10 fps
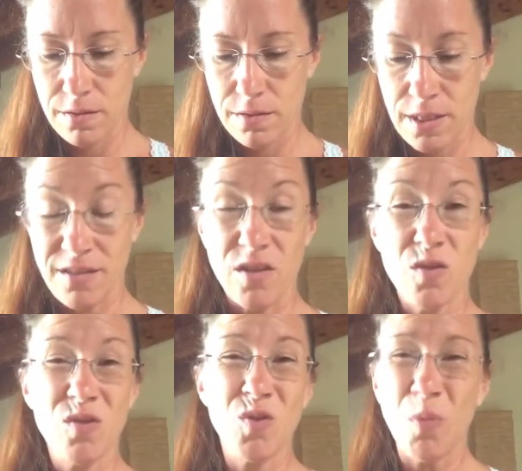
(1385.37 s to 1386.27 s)
is
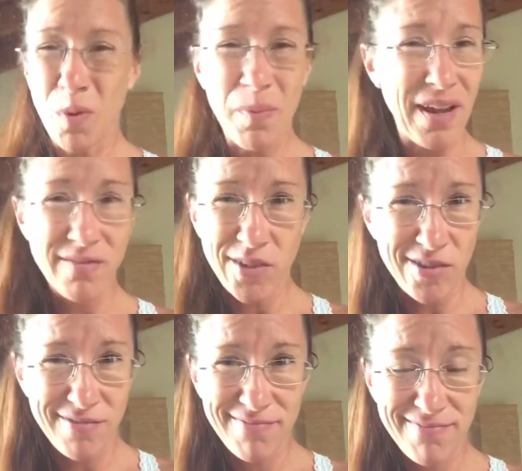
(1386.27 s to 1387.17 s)
super painful.
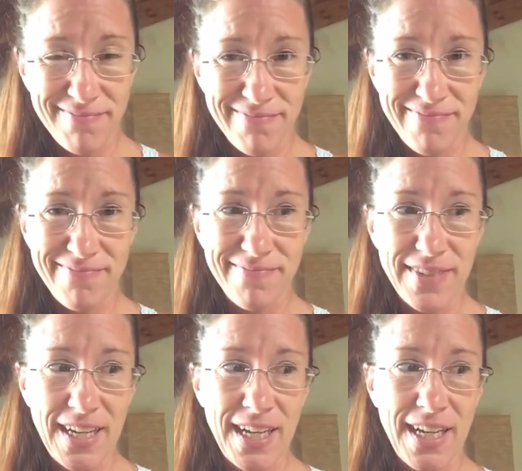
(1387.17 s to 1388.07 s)

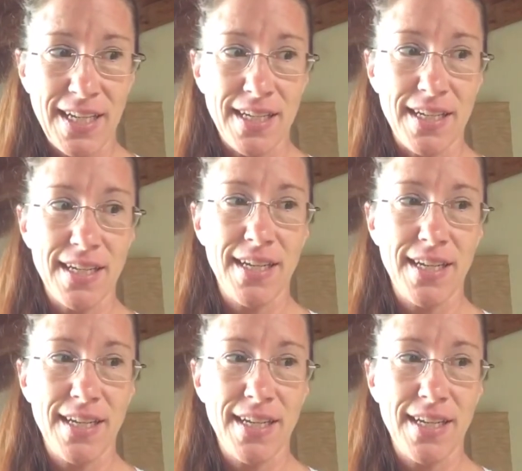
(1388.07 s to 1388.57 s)
And